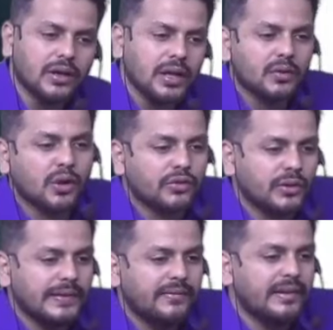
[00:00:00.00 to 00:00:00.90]
Those
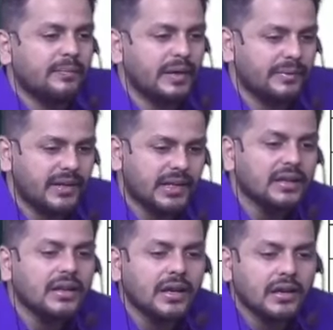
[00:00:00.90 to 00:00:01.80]
only we will implement in
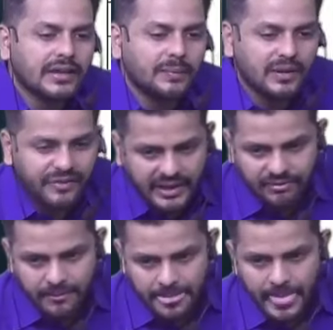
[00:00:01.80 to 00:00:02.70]
chapter 5.
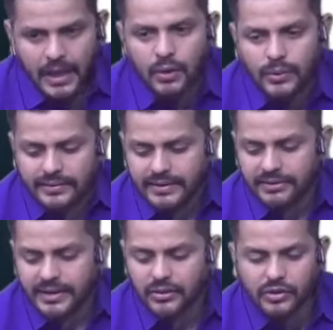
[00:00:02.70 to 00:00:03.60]
We'll see
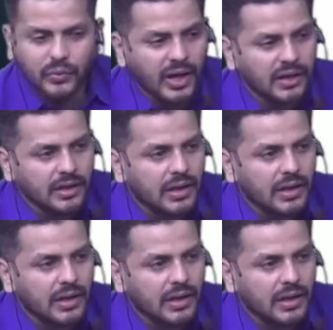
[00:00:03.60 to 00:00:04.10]
whether those work.